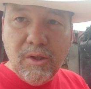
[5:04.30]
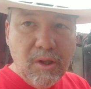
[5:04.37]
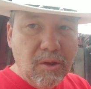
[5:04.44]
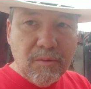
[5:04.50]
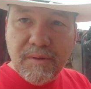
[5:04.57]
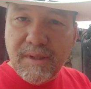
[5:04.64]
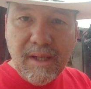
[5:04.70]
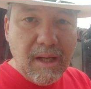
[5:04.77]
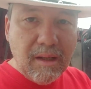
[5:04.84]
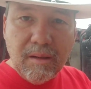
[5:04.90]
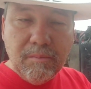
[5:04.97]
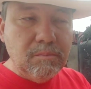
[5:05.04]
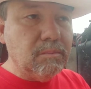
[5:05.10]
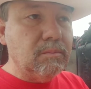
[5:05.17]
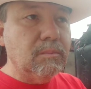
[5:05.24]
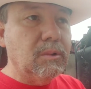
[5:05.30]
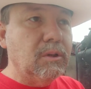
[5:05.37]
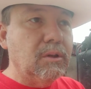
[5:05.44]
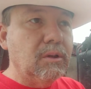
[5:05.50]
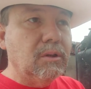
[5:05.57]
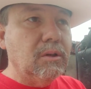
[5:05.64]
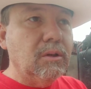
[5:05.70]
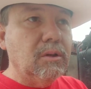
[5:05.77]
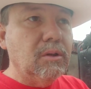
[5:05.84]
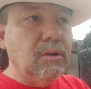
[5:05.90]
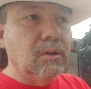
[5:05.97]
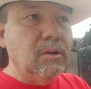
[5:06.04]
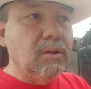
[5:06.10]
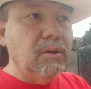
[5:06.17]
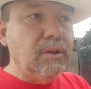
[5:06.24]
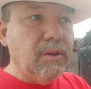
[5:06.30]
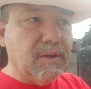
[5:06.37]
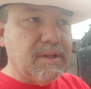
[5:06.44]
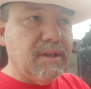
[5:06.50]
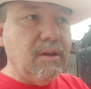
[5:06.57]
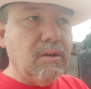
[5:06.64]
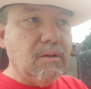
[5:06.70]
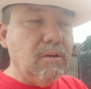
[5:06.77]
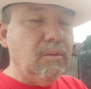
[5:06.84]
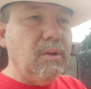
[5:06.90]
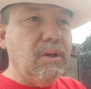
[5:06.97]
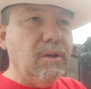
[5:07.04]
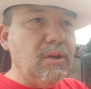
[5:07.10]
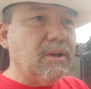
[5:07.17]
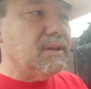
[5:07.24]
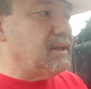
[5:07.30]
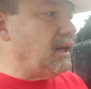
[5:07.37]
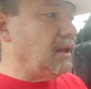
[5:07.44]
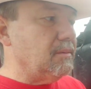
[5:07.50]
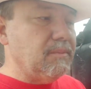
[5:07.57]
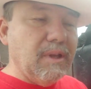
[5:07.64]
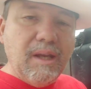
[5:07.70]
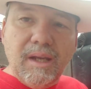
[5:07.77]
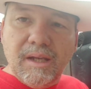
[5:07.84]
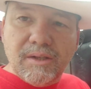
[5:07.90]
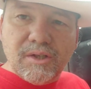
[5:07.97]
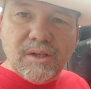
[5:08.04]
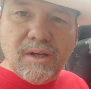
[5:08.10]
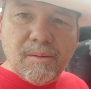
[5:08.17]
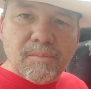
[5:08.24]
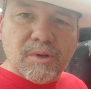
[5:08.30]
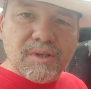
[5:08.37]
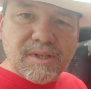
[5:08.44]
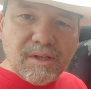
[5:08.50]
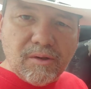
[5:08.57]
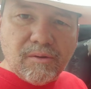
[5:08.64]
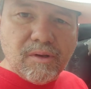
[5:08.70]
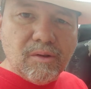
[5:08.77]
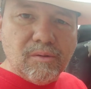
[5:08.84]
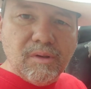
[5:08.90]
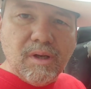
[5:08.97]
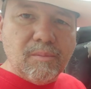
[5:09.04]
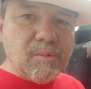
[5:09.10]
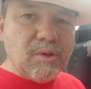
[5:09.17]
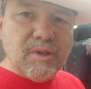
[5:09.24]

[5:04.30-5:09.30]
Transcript: You don't tell them your ser you can tell them the engine number, serial number.